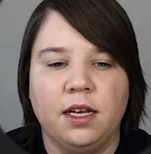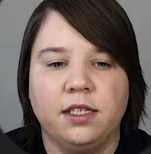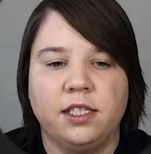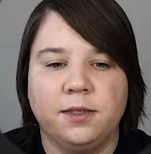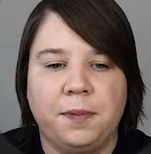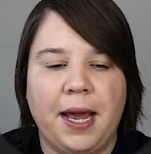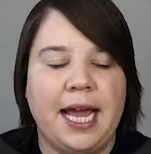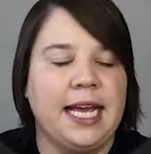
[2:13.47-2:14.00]

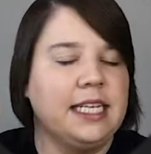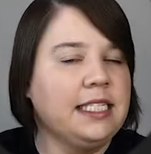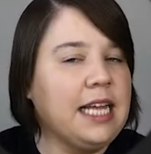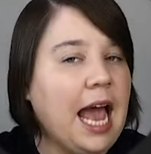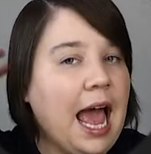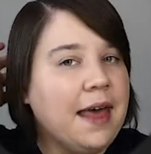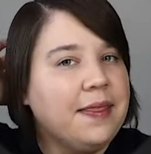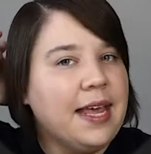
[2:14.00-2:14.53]
space,
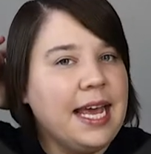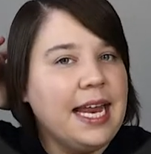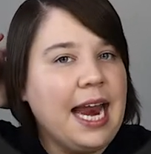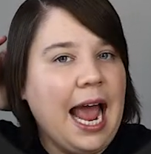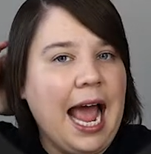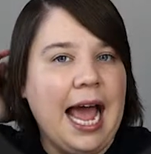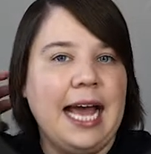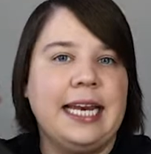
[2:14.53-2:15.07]
and then
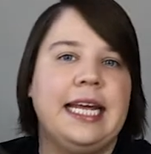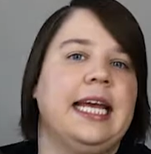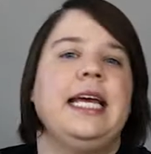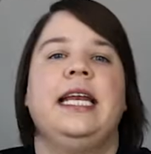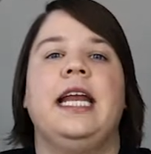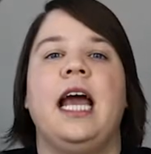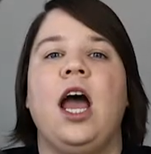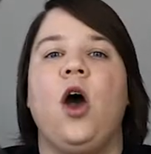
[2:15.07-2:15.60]
add
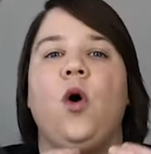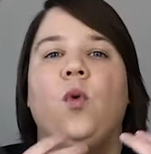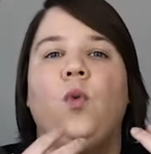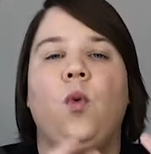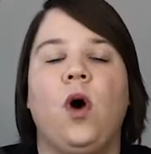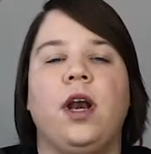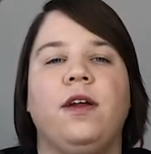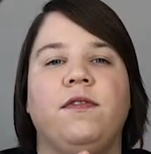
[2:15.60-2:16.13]
in
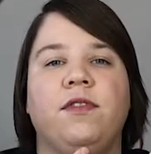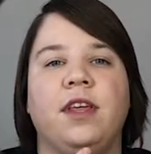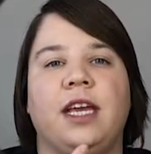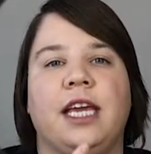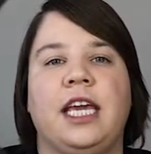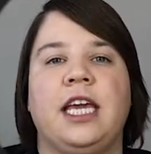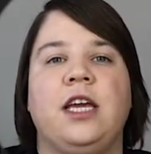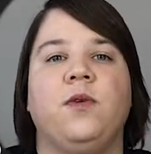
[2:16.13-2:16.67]
one of the
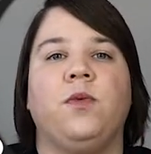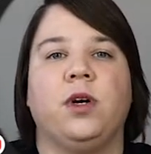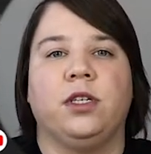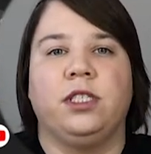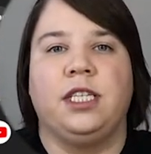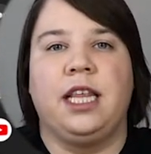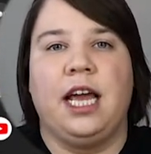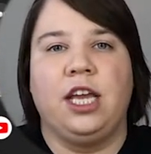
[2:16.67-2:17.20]

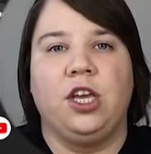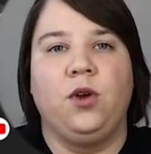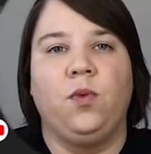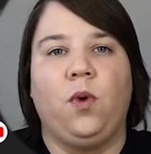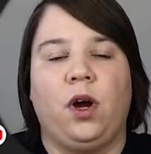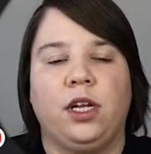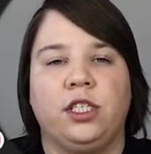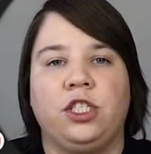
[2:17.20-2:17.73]
keywords that you
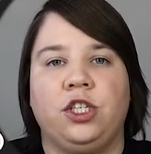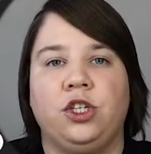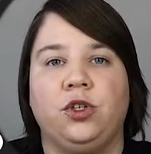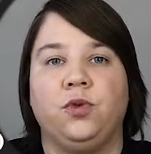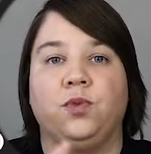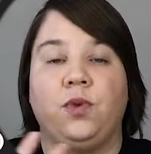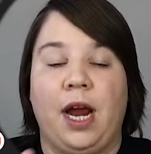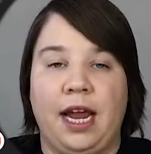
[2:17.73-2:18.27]
want
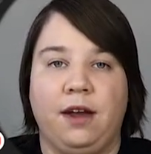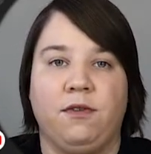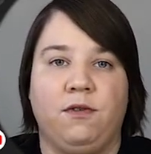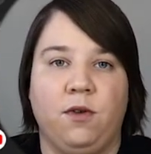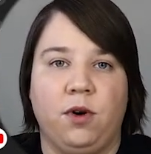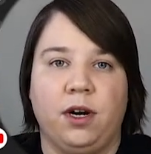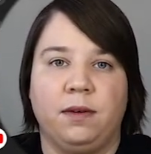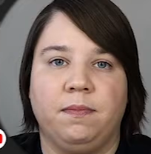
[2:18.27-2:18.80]
to rank
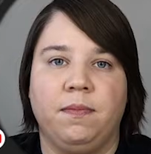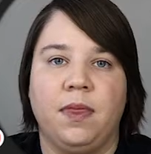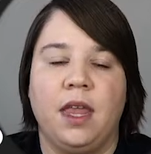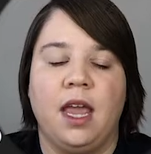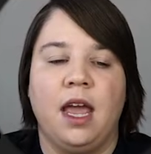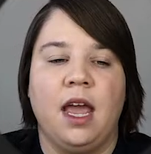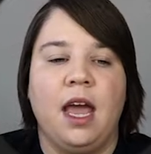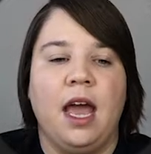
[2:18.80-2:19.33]
for.
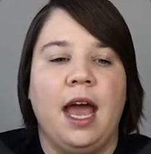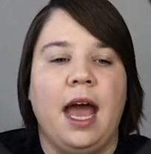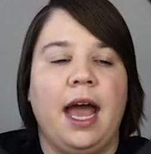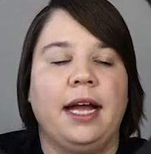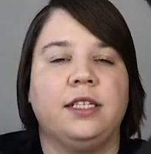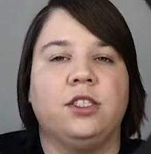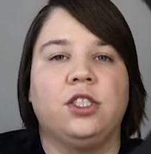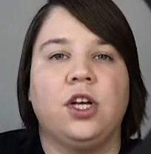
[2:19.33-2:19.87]

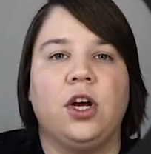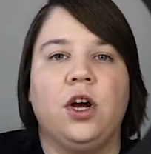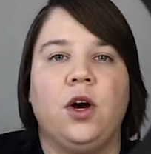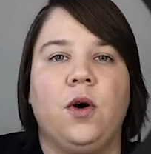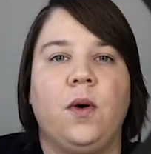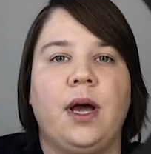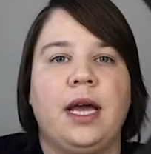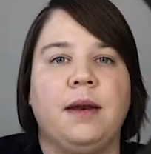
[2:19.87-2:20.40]
And
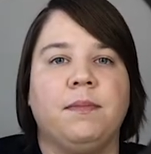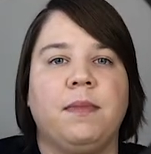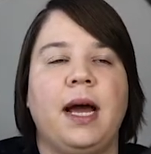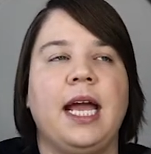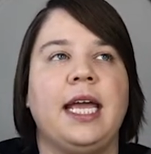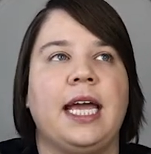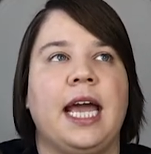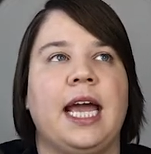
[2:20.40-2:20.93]
so in
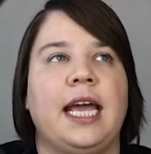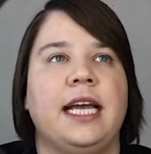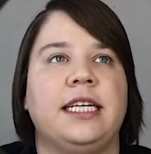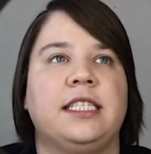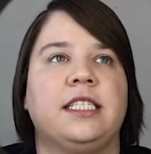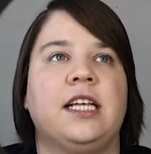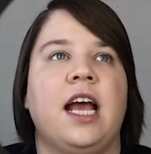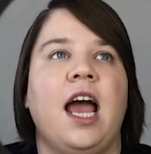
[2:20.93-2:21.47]
my
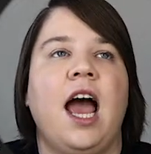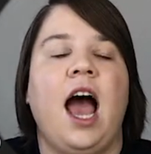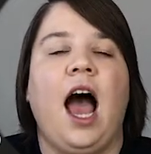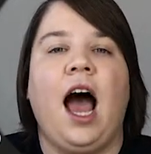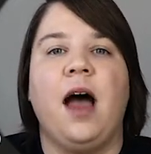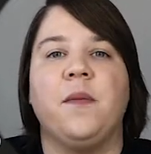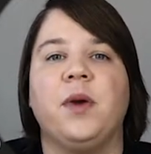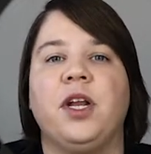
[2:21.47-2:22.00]
case,
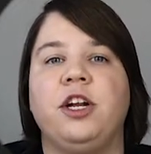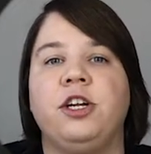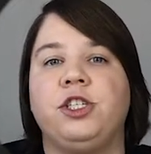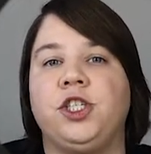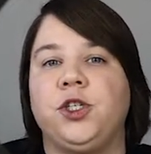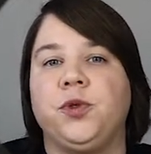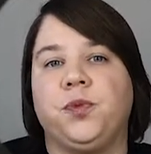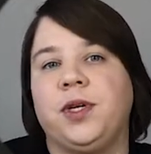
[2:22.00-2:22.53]
I'm going to
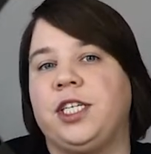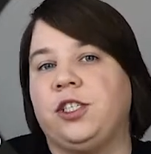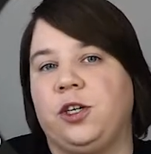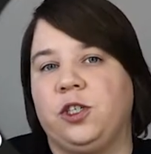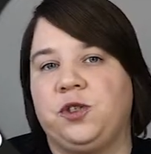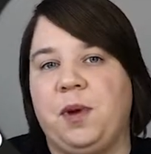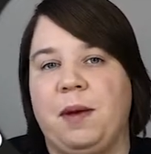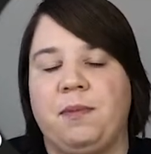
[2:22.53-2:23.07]
do
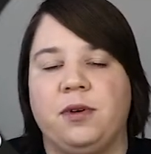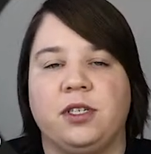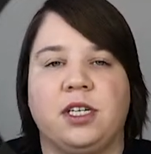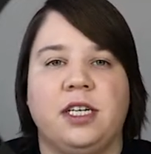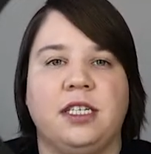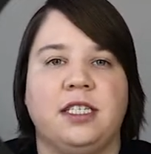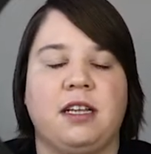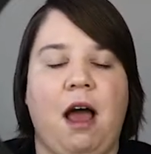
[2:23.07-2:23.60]
research papers
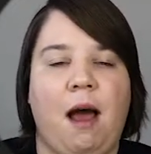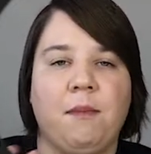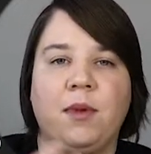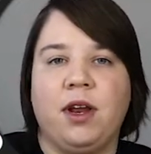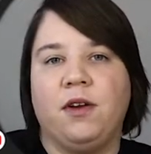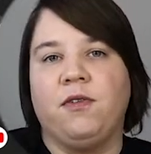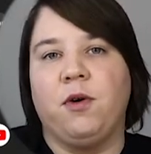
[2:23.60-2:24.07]
because I'm going to